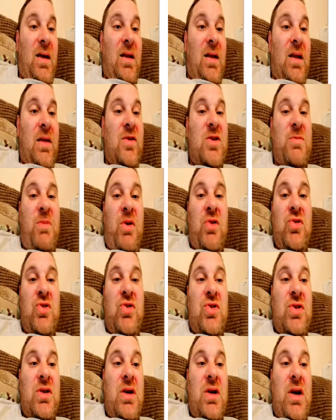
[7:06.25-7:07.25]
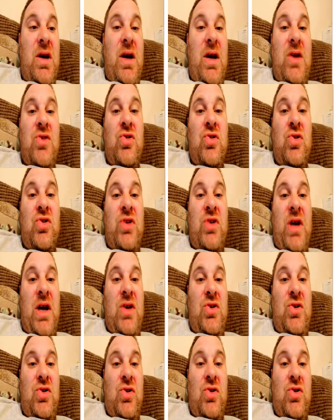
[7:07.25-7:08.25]
The response in such
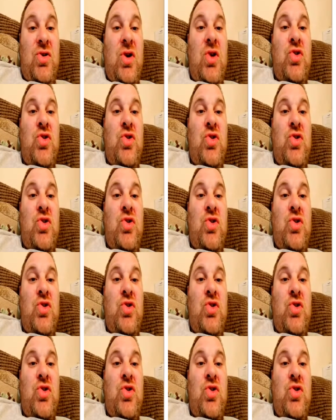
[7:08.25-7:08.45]
cases